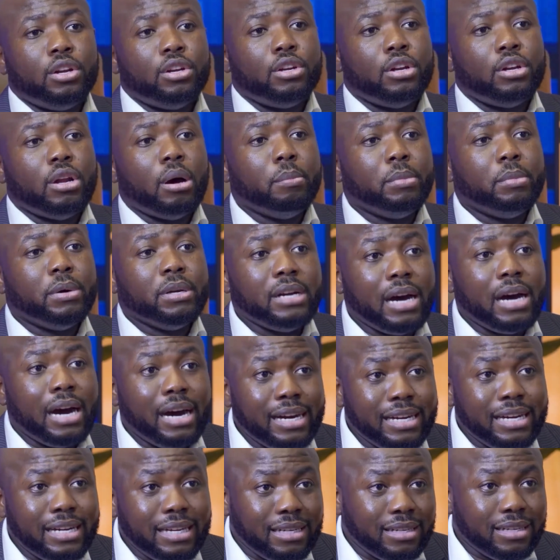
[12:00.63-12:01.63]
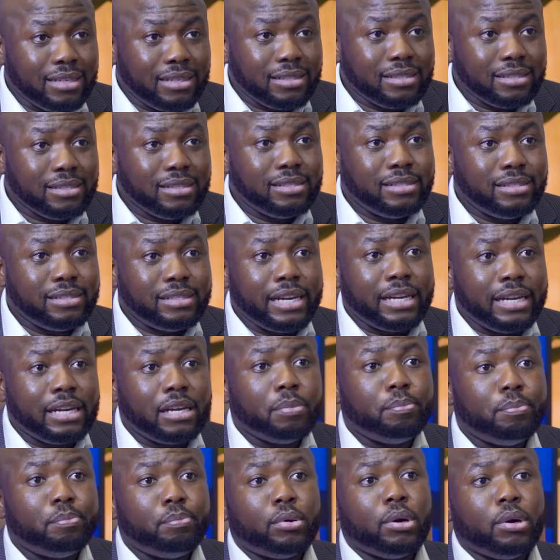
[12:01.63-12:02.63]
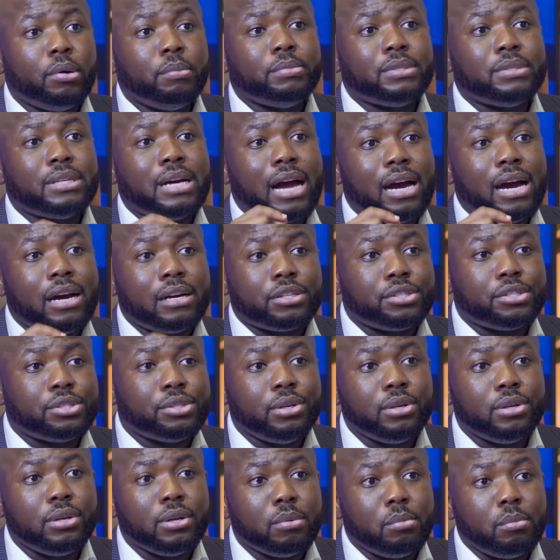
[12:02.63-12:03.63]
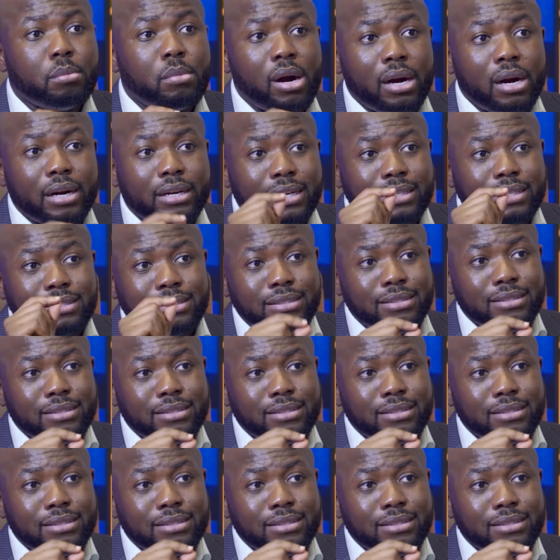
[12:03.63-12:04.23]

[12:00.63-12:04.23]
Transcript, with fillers: Number nine, take prompt action on market